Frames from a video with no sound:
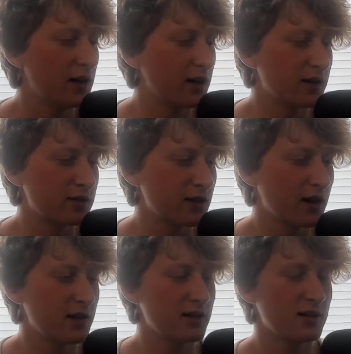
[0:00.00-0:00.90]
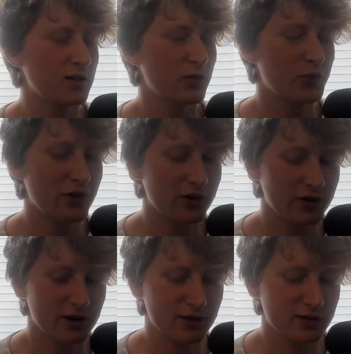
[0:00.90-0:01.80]
extent, where
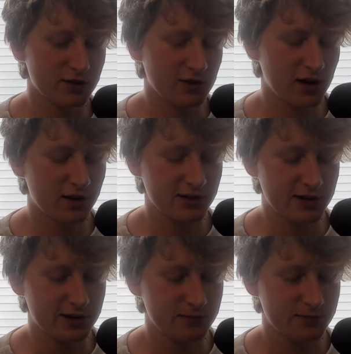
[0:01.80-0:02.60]
it's just kind of like,